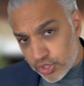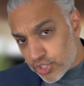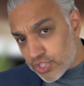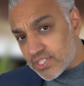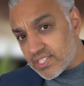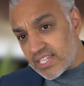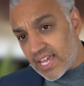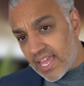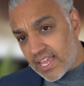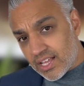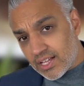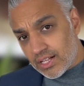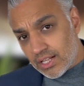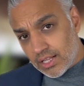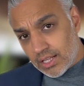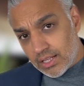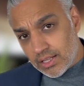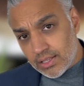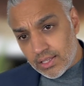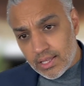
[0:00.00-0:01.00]

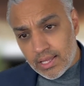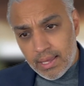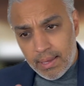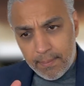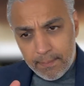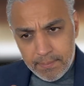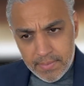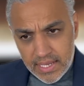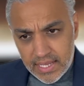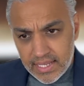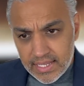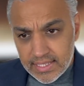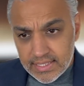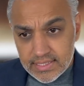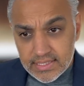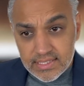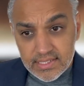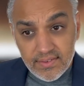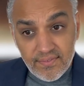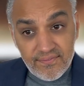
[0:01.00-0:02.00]
cycle
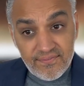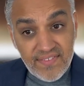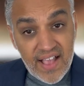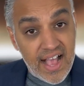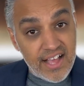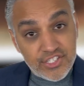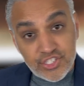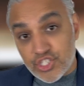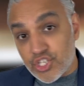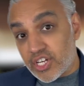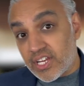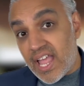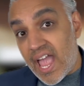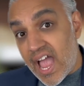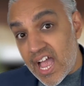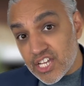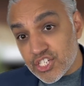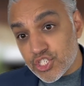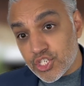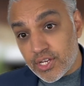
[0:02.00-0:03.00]
means faster
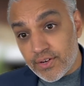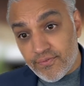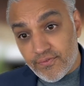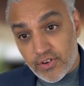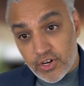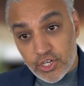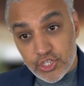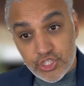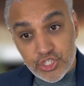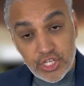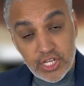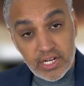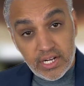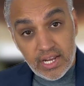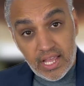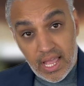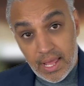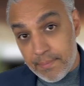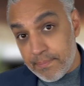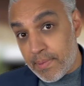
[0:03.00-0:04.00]
cash conversion
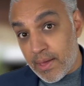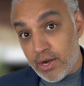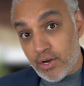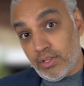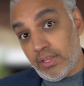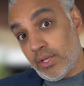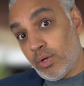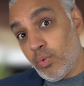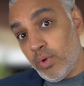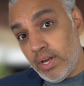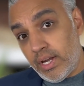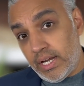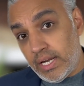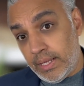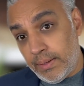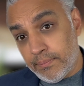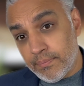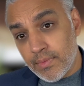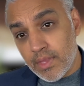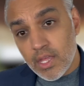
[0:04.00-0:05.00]
and better liquidity.
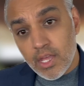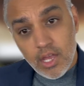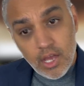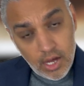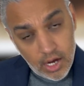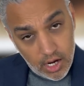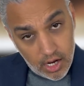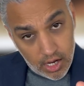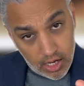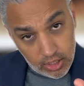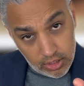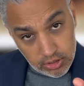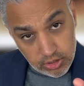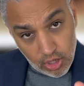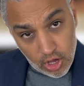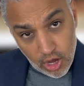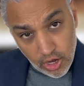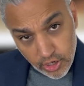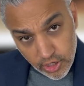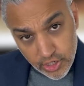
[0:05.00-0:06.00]
A
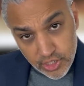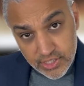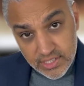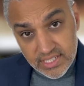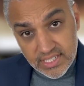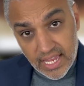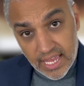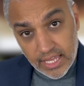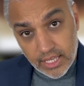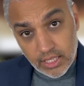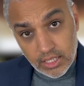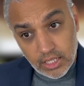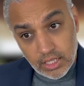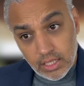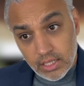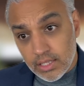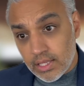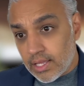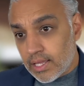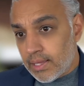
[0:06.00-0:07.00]
longer
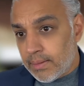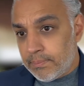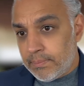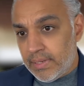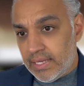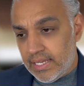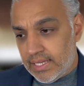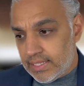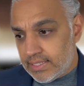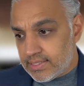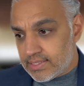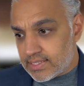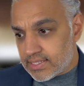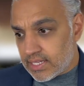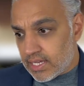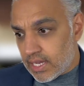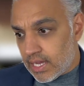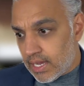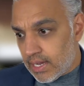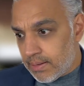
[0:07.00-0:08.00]
cycle means
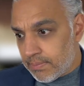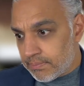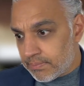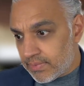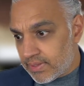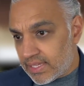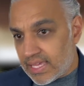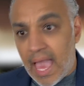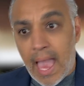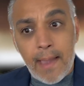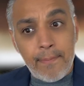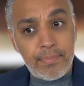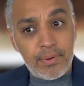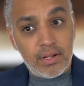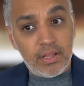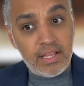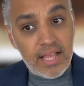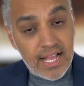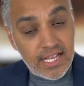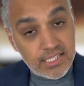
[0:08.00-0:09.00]

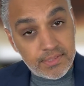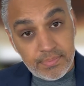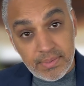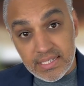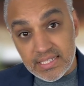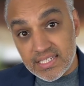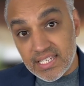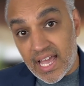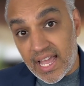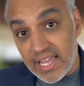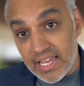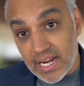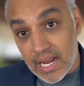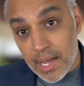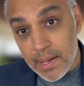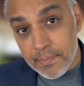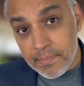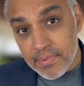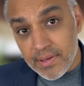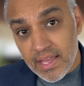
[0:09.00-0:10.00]
capital has been tied
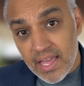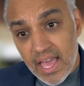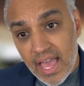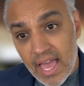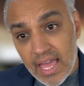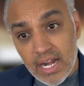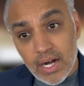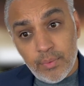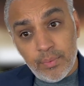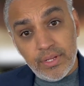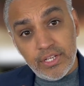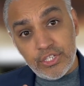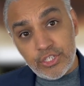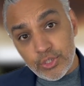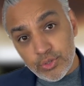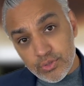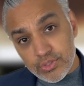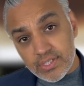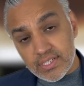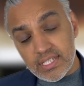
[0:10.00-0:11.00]
up and it
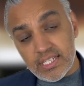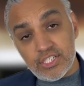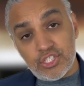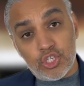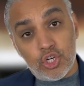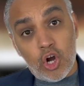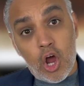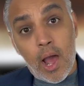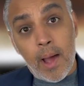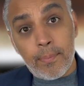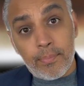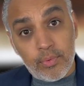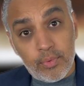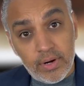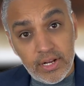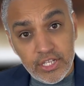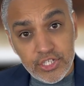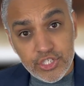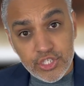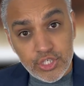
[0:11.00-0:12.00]
reduces your
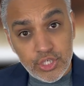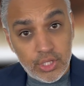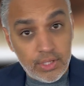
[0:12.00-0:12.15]
operational